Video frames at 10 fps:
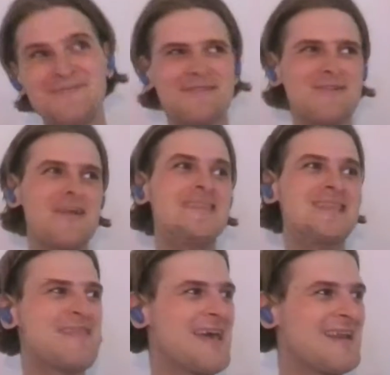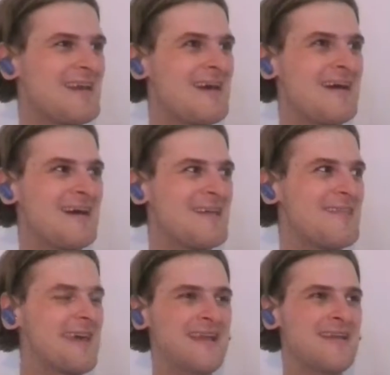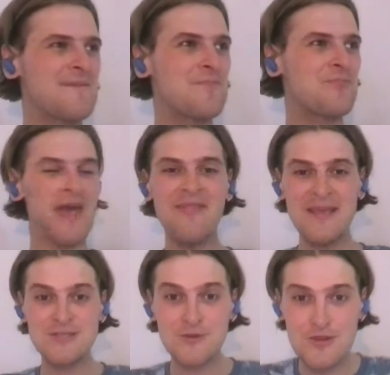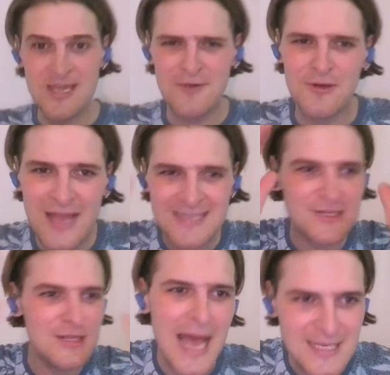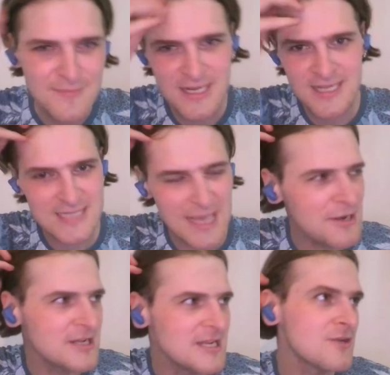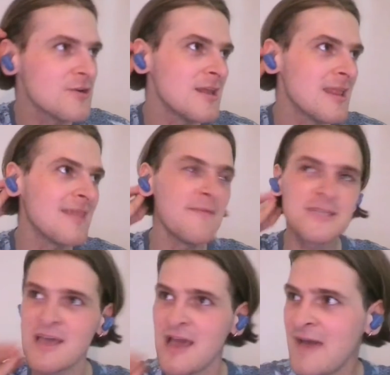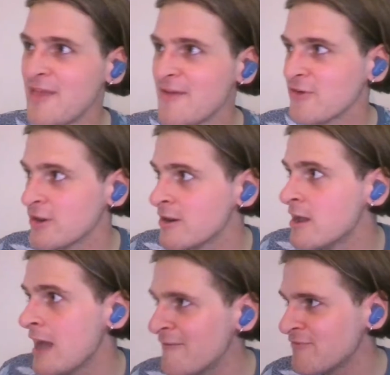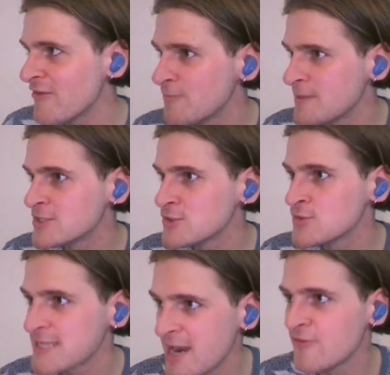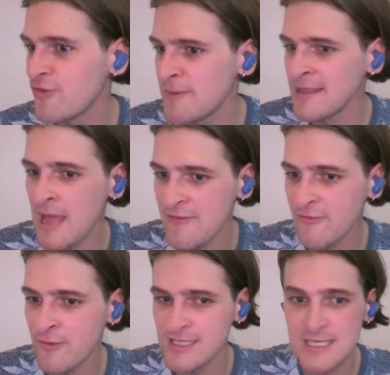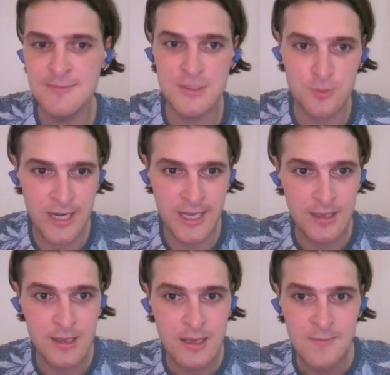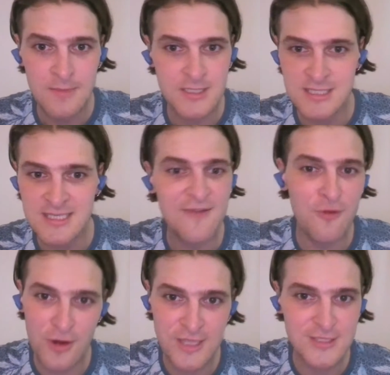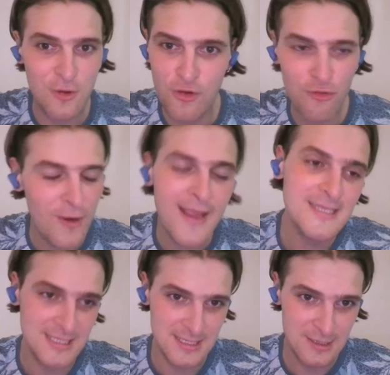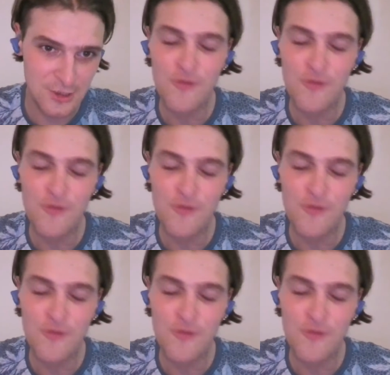it was crazy. And then they scored the equalizer last minute, Simon Adingra. And let me tell you, I've never been so scared for my life when a team is winning, because these Ivorians go crazy.